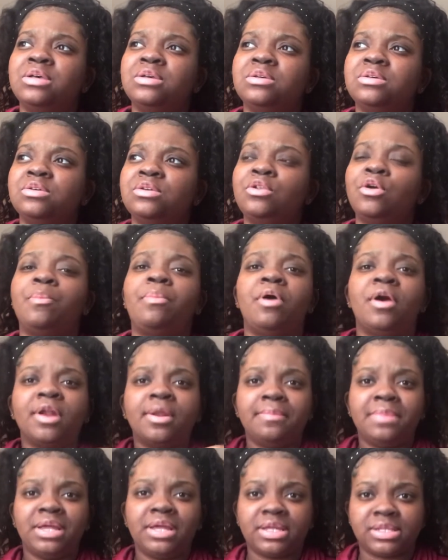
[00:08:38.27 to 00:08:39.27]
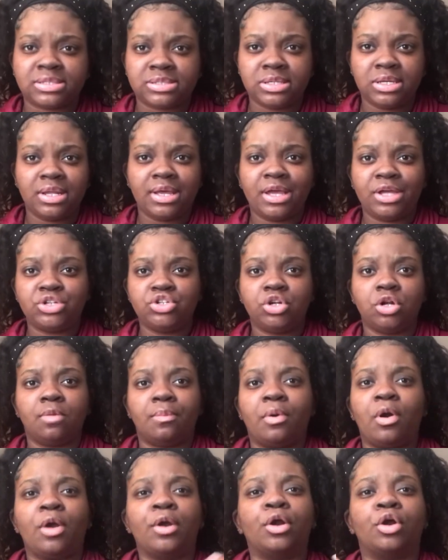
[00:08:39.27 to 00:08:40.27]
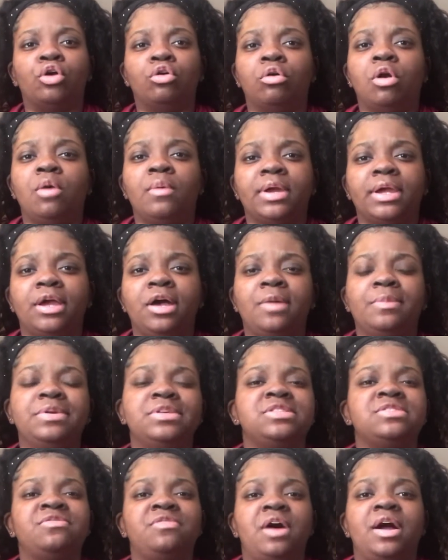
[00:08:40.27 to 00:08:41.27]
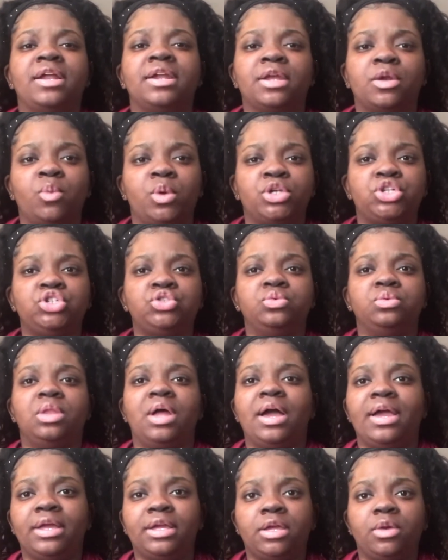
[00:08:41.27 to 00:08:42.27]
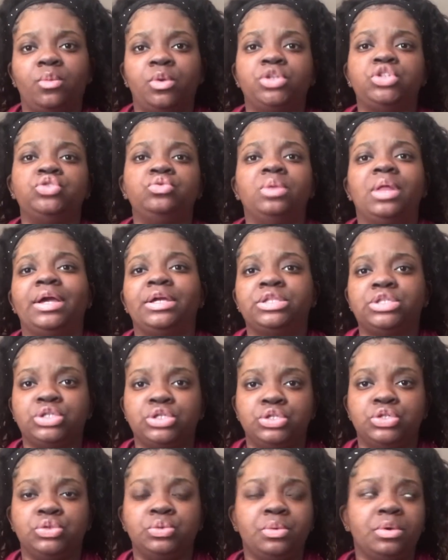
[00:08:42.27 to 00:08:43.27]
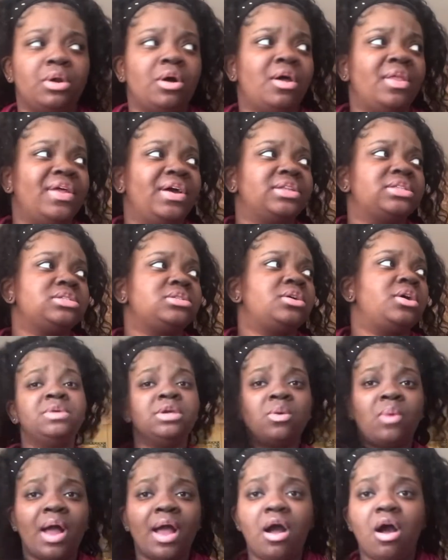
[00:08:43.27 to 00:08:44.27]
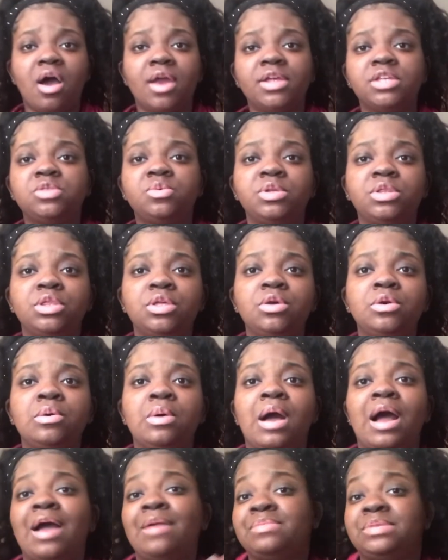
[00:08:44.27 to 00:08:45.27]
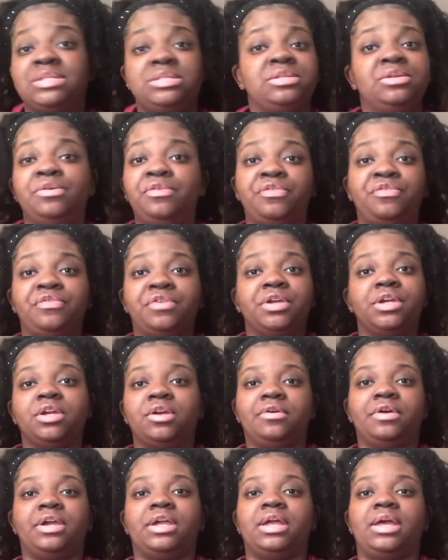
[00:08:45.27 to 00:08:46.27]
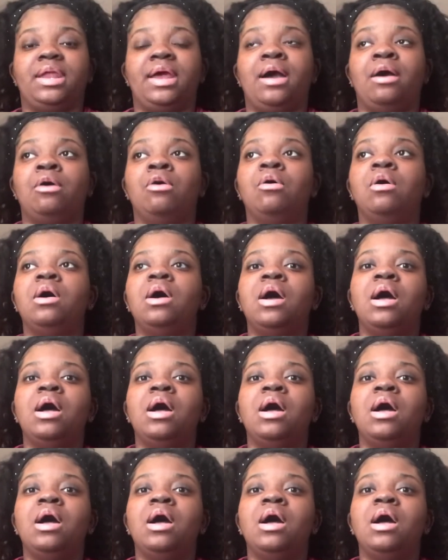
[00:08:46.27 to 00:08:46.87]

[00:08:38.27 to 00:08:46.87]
you know, part of being a teenager and part of growing up is finding what you like and what you like to do and all that stuff. To be quite honest with you, I'm still figuring it out.